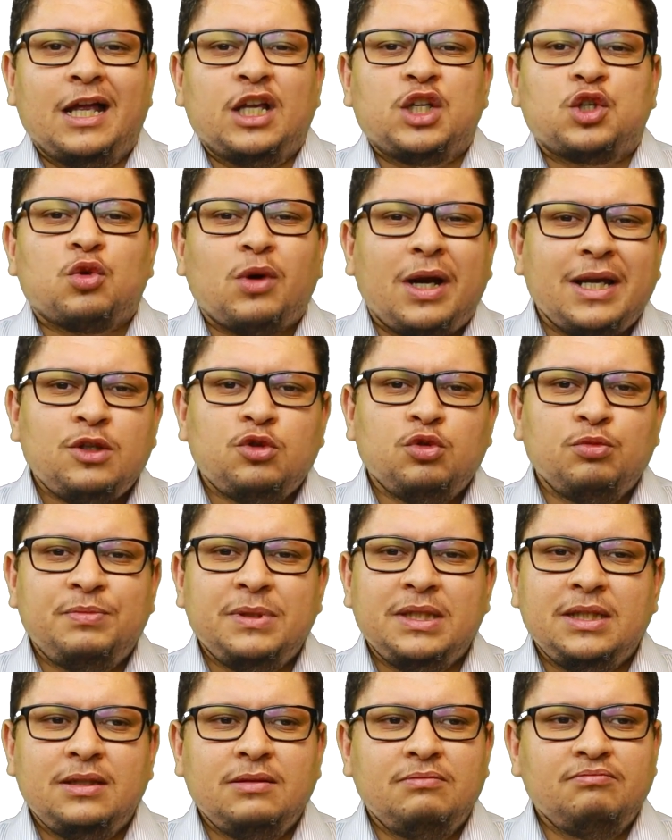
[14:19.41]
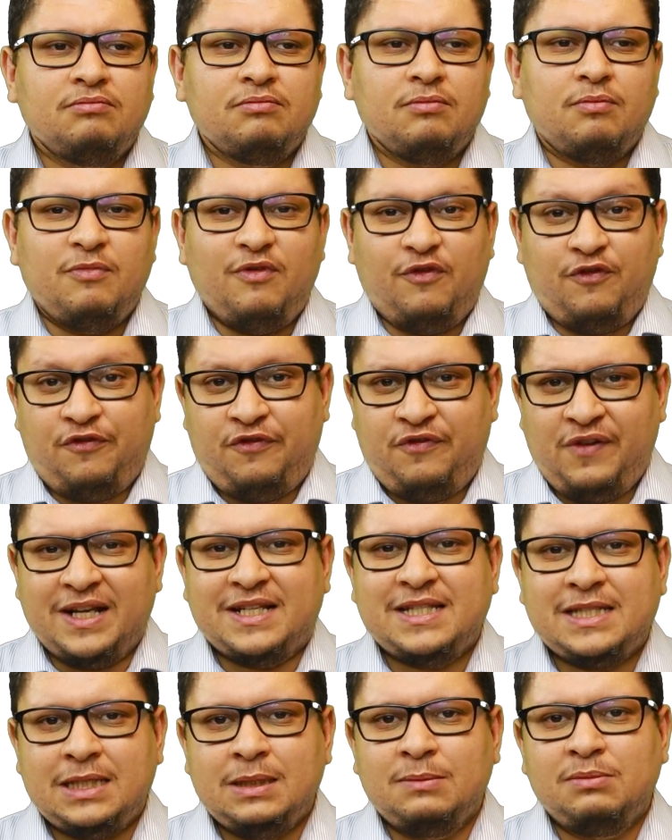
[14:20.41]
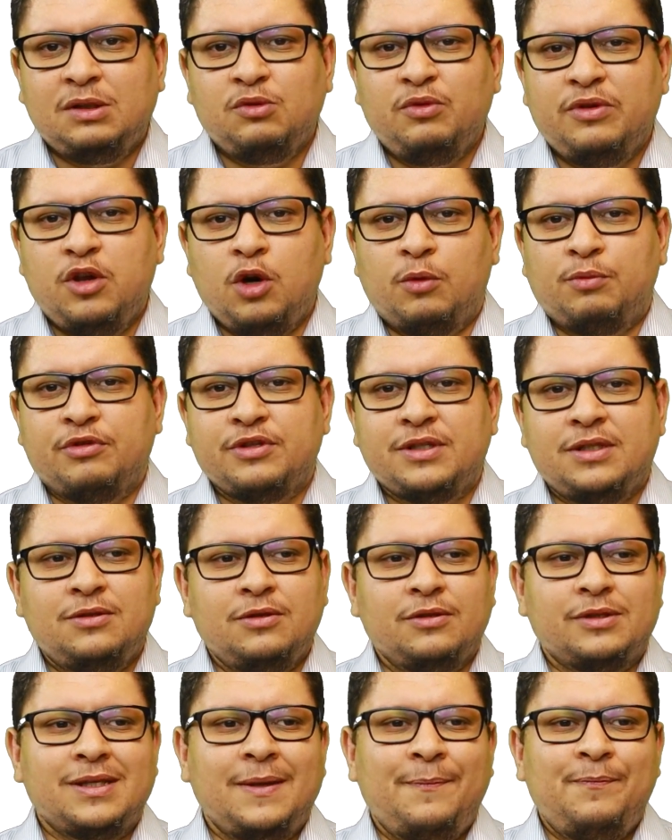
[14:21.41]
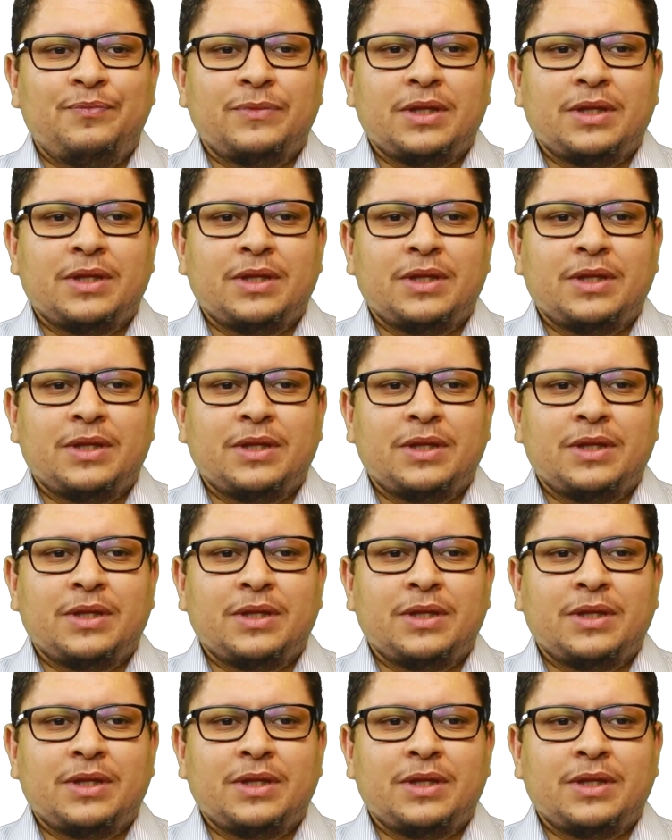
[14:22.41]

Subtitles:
Try to be flexible with your procedures.